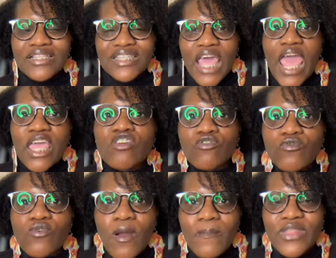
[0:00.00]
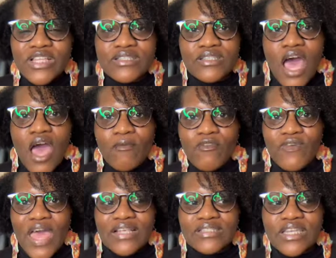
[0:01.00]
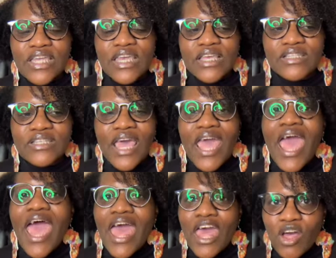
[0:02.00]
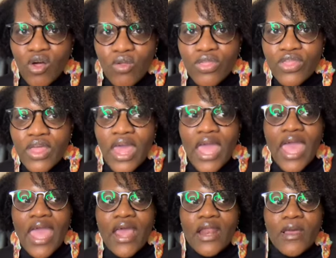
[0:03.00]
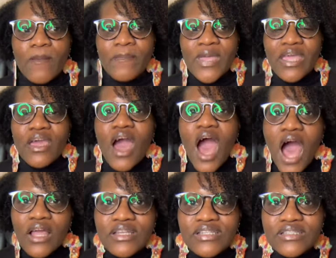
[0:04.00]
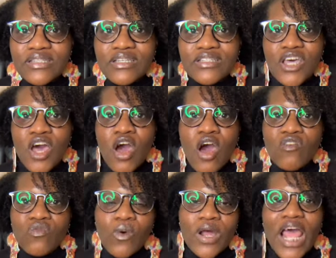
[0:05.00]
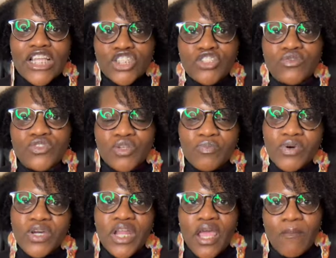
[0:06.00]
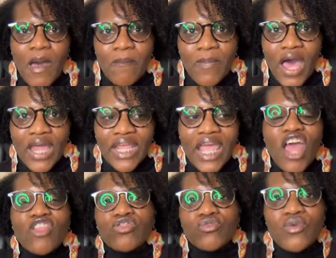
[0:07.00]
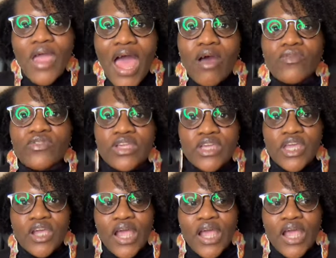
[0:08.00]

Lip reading: take from this time of fasting is health and being cognizant of what I choose to put in my body throughout the year.